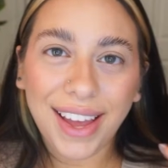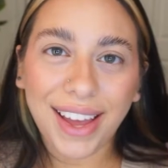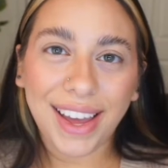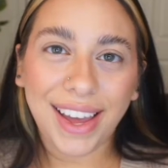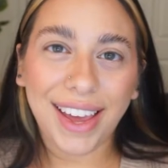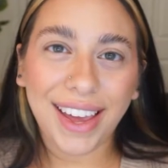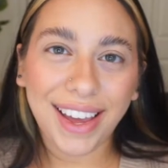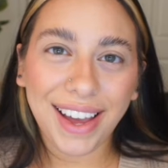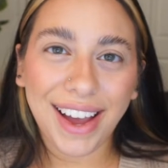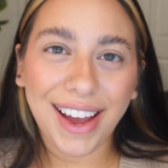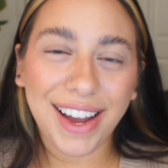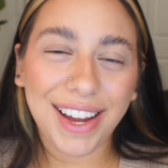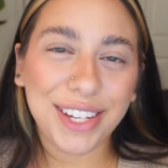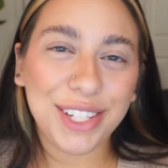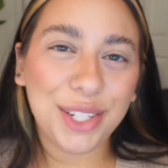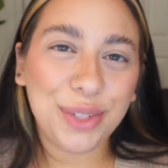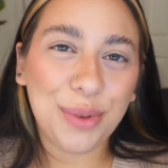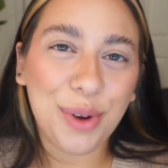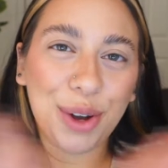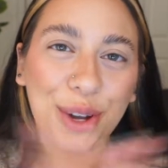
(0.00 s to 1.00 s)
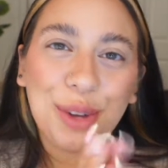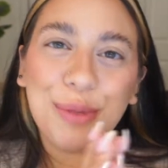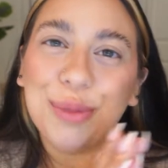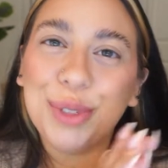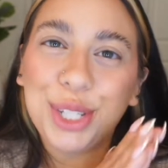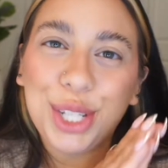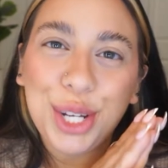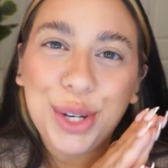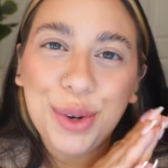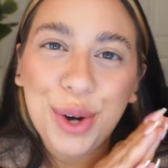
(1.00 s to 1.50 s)
Hey guys,
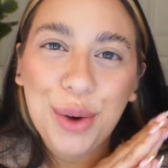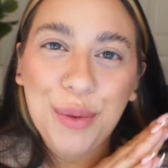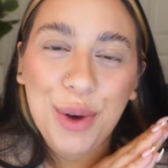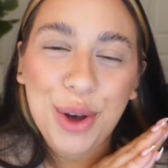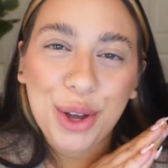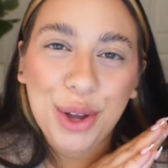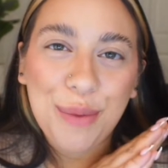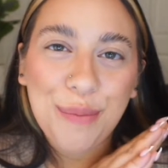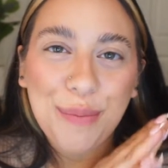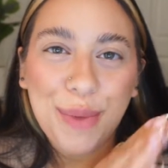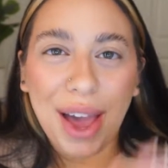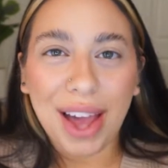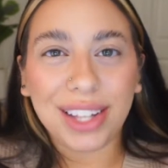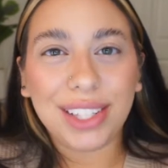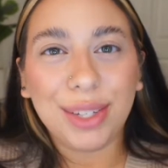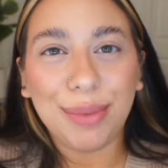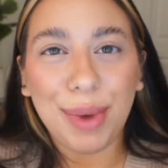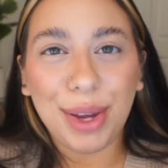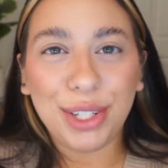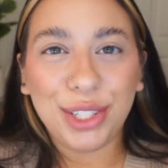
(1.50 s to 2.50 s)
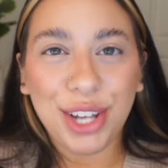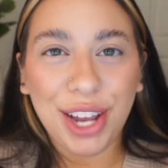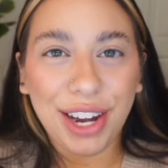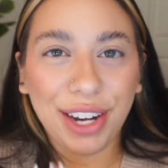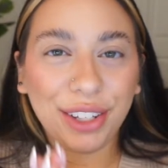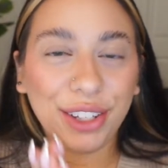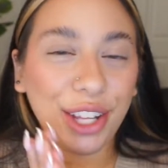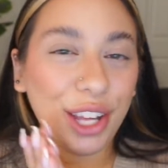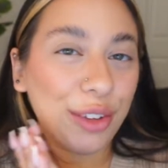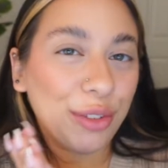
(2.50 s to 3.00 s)
welcome back to my
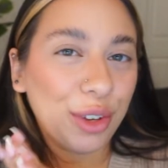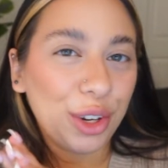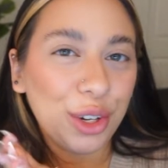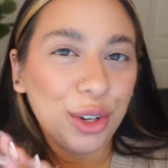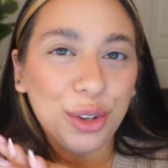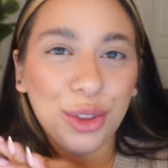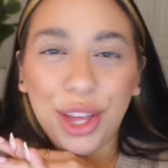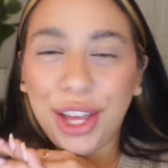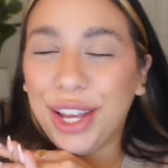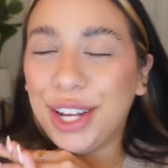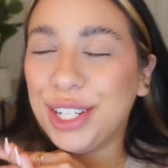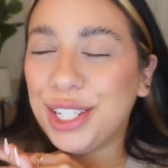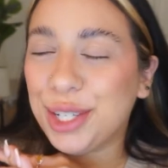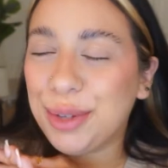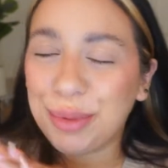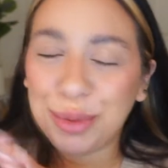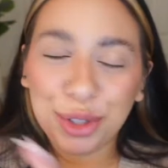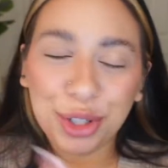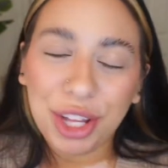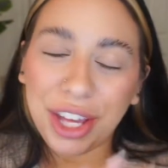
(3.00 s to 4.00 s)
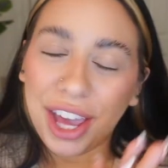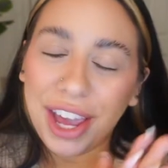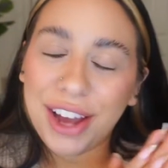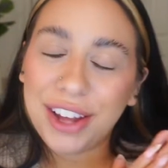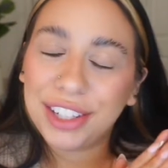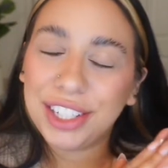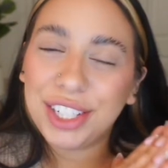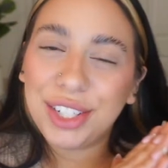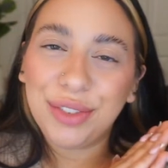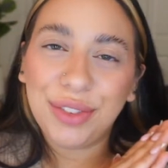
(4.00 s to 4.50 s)
channel. If you're new, thank you so much for clicking on
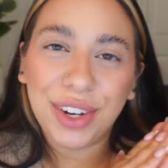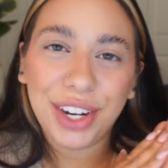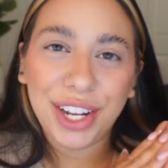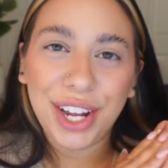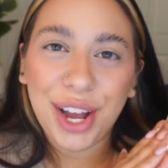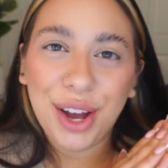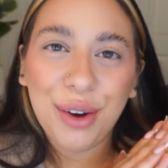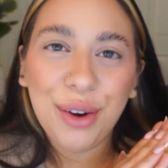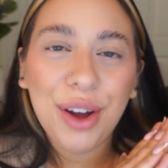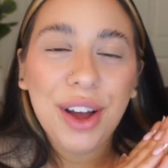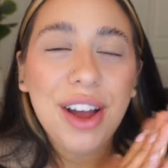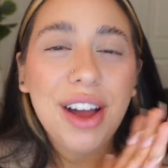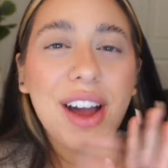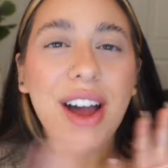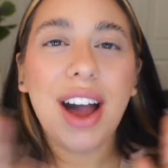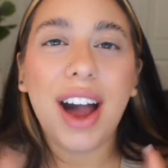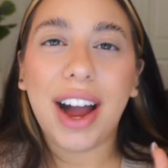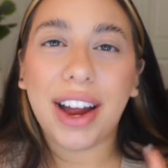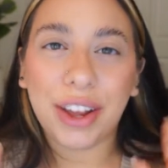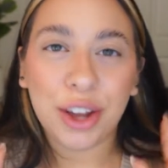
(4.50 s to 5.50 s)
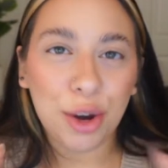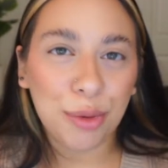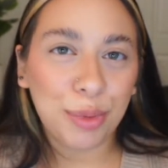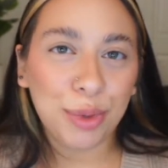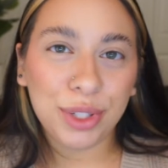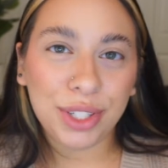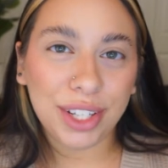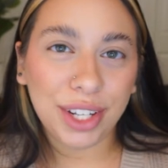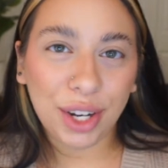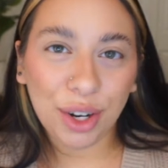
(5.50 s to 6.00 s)
this video. I hope you
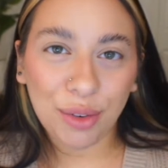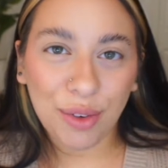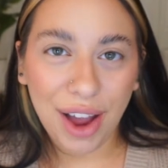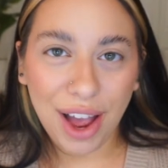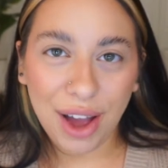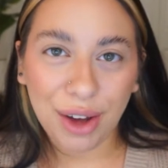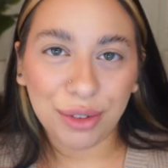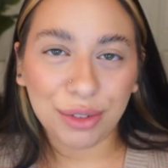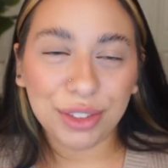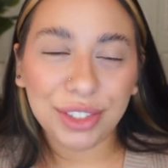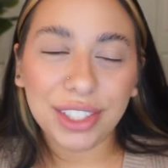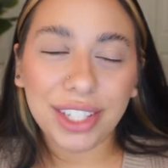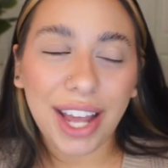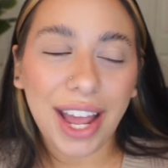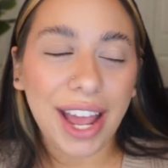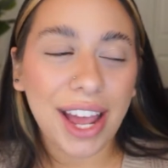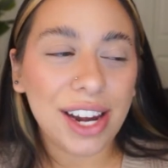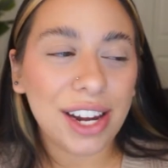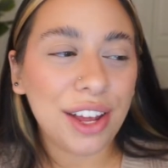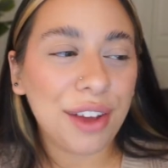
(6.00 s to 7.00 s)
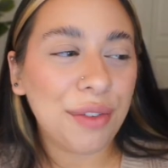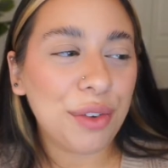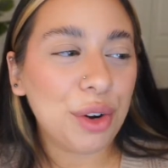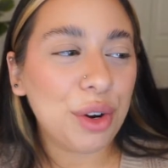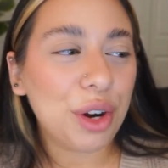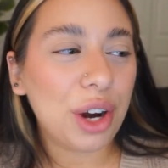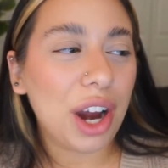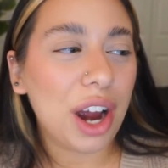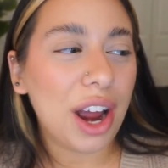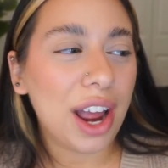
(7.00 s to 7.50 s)
stick around, and if
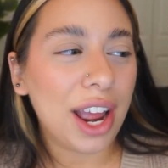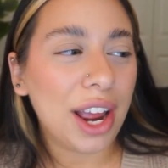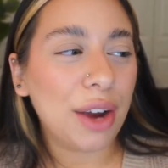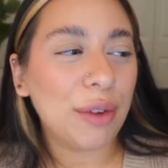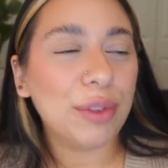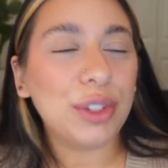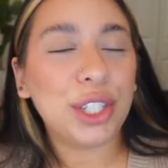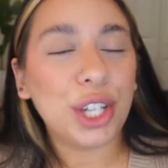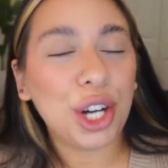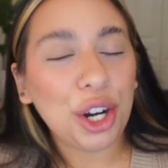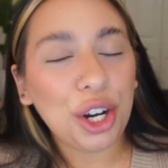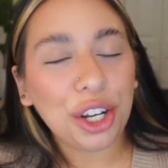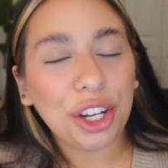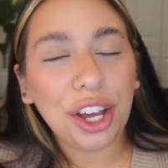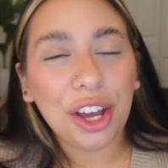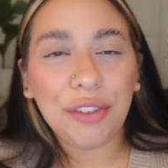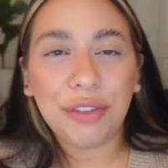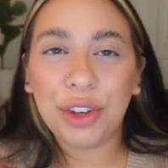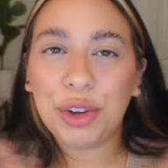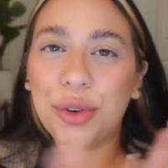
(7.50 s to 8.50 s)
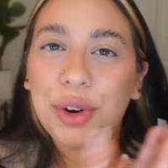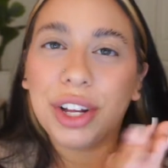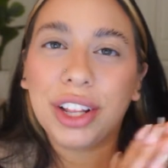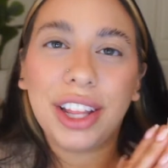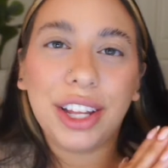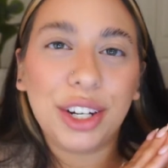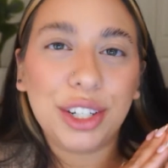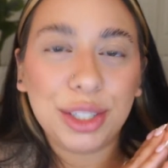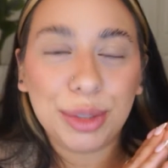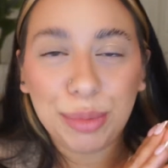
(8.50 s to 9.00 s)
you're a returning viewer,
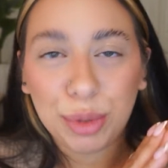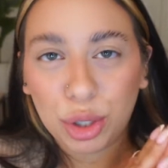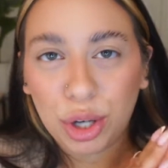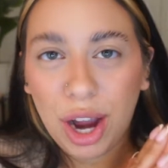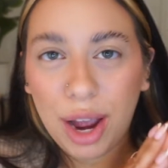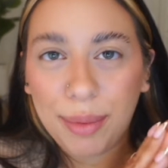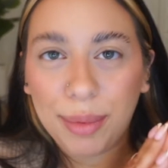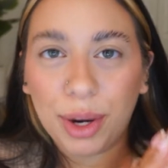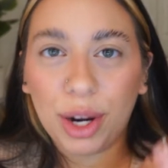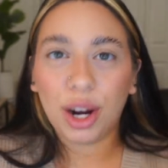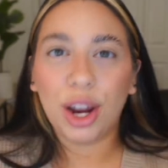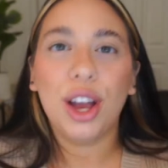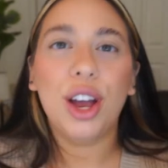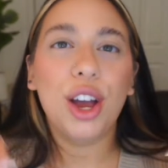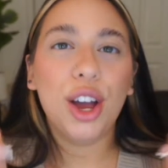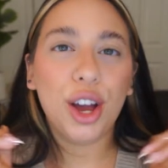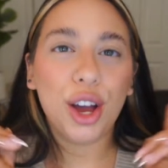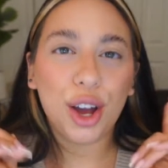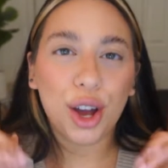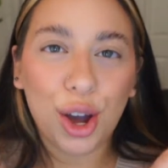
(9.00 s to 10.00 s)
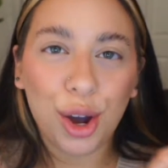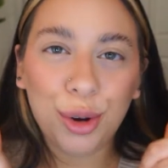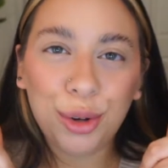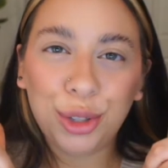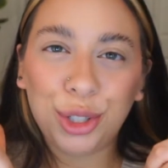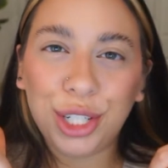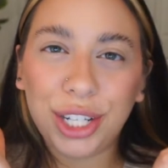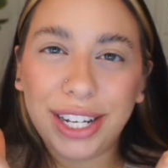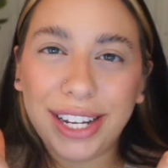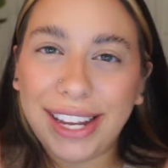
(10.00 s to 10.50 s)
clicker, subscriber, OG,
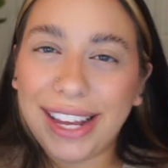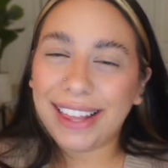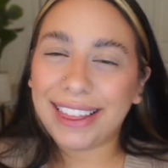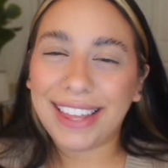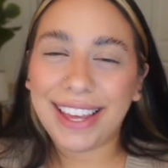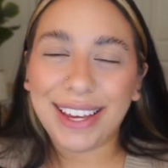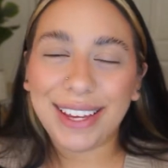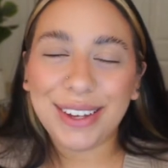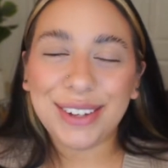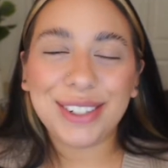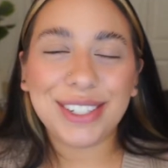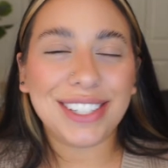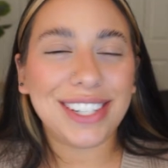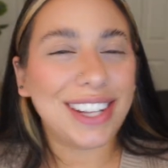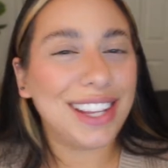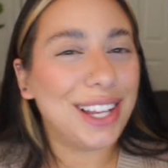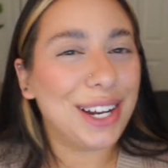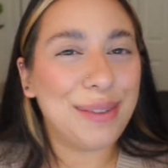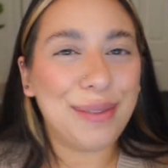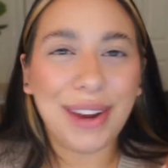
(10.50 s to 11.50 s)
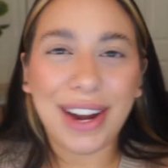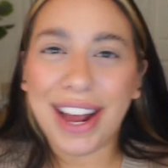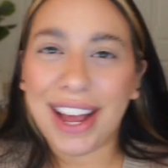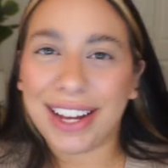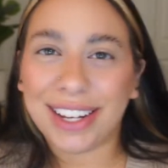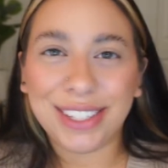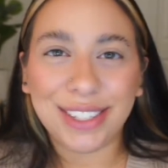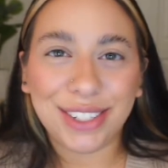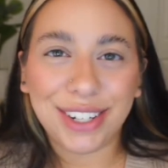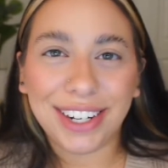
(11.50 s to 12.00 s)
thank you just a little bit
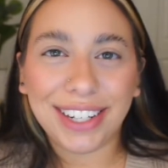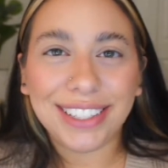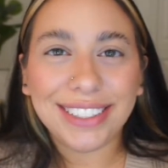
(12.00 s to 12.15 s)
extra.